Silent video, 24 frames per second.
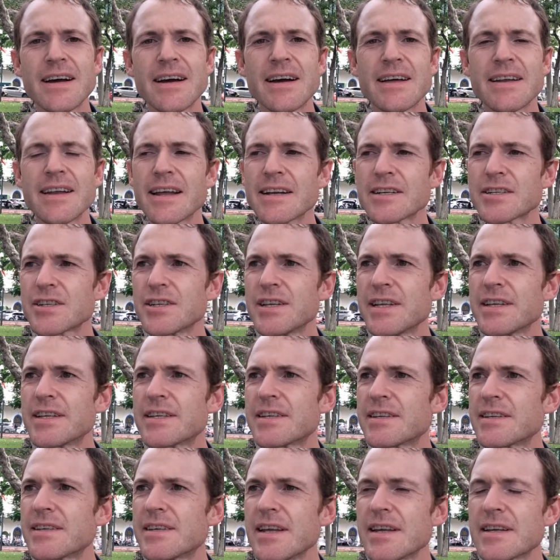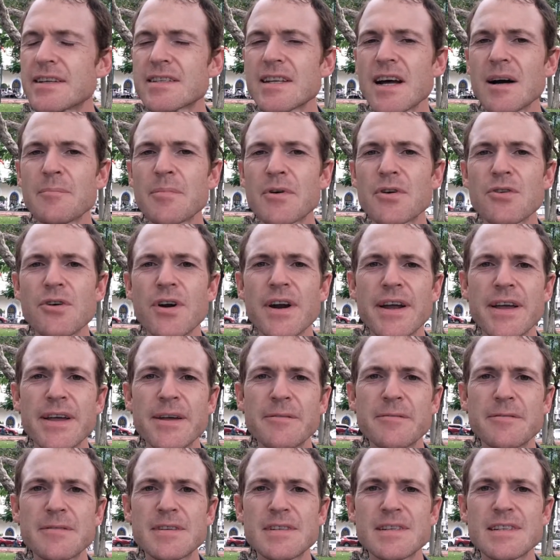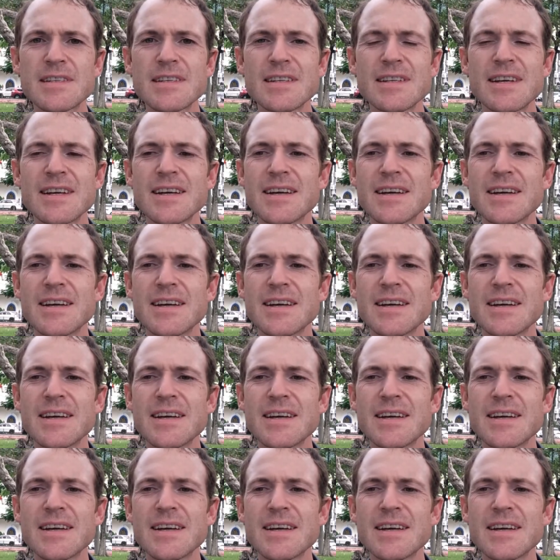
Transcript: and actually digs up graves,